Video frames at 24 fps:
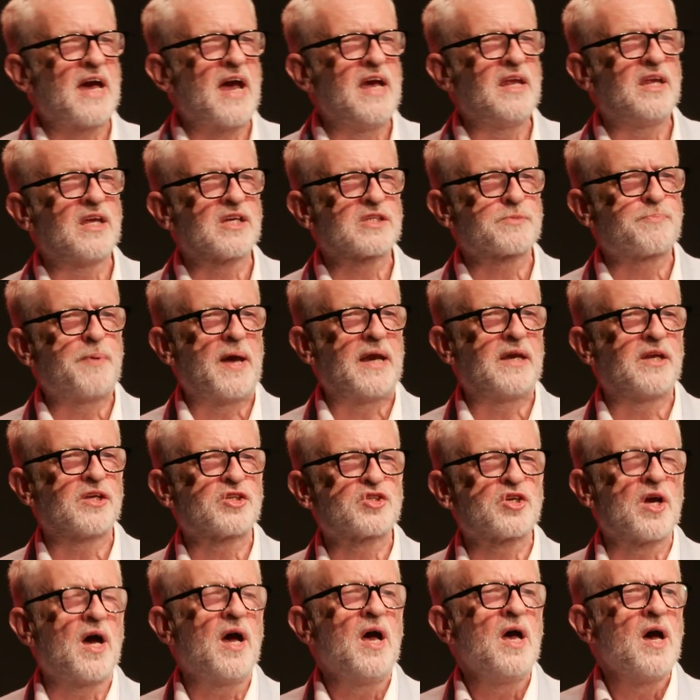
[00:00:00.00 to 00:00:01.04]
aid
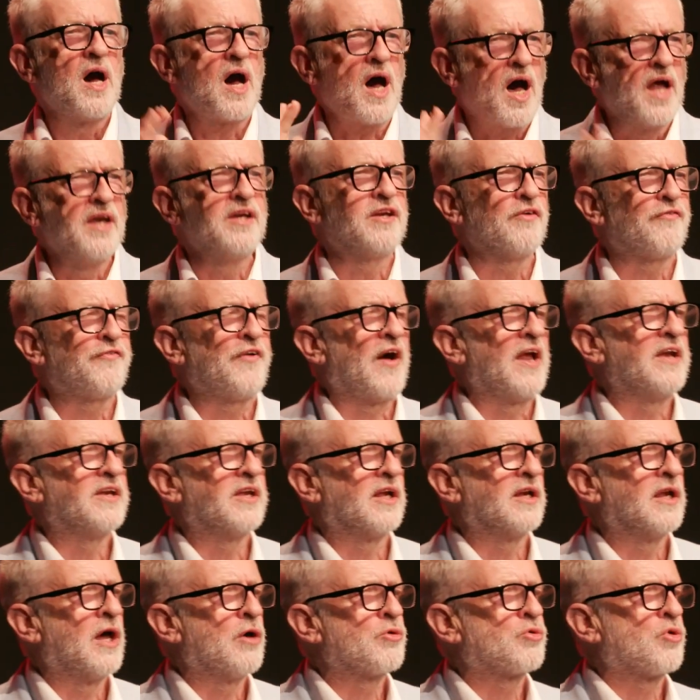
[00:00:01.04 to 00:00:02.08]
expenditure,
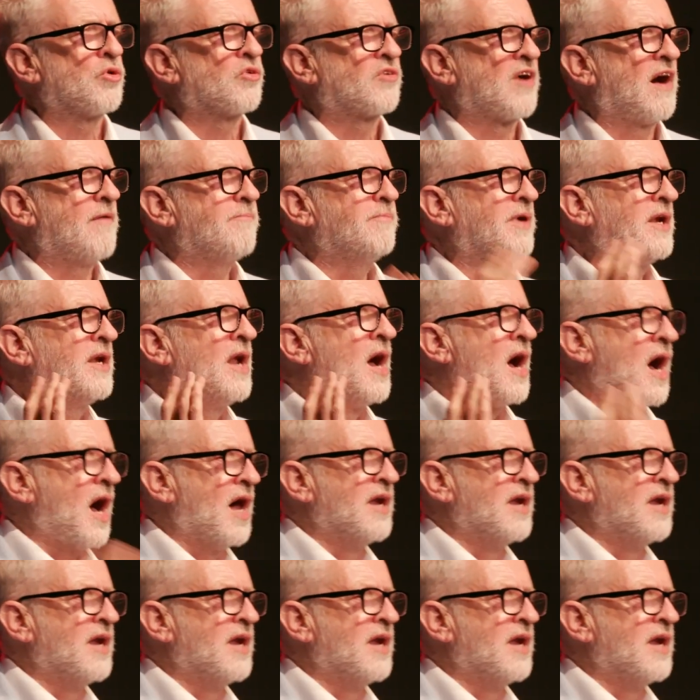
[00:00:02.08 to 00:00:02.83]
underfunding local government,